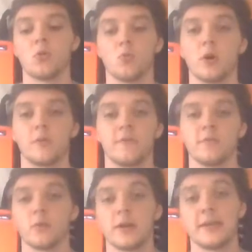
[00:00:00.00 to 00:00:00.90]
what
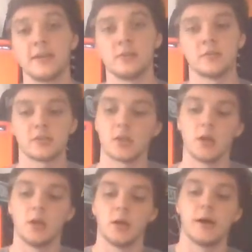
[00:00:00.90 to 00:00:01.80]
fever is.
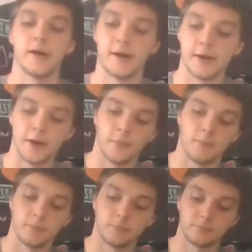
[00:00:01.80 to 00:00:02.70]

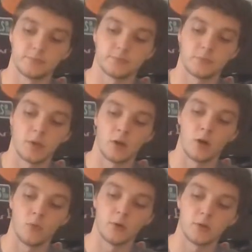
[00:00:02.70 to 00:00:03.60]

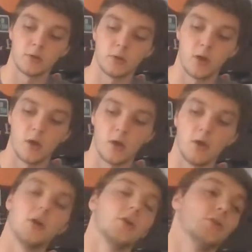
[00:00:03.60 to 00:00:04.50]
When
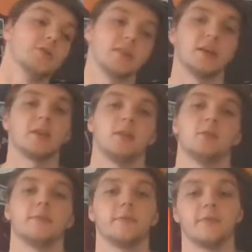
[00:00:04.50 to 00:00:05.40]
you're sick and
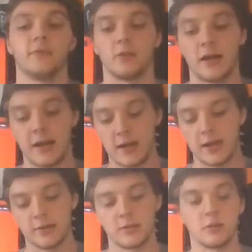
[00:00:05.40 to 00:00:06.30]
you feel
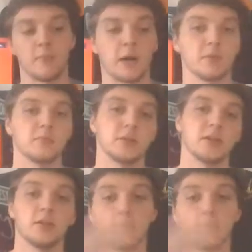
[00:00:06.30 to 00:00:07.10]
hot and your mom comes in and